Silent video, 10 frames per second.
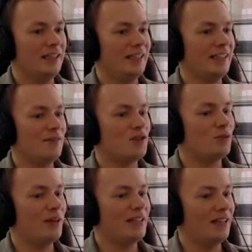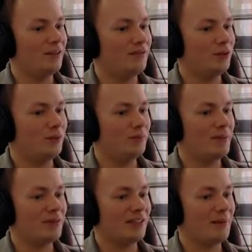I think I have to wait now for
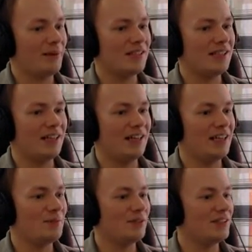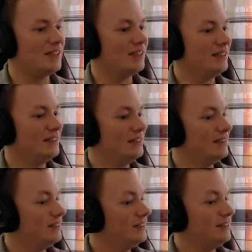people to come outside, but uh,
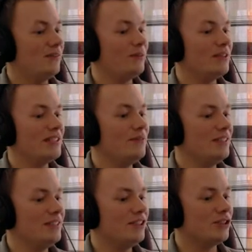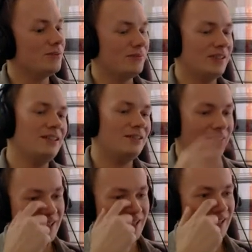everyone's in the village. They'll all
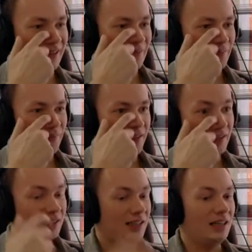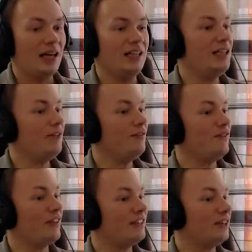get sick. I love the
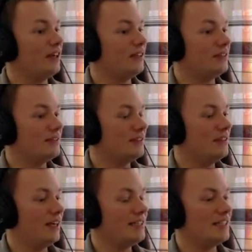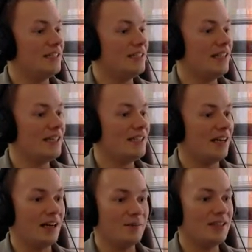fact you got a night and day
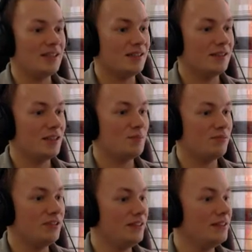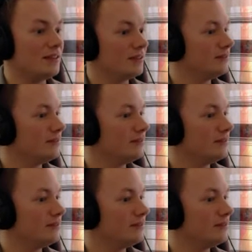time. That's that's pretty good.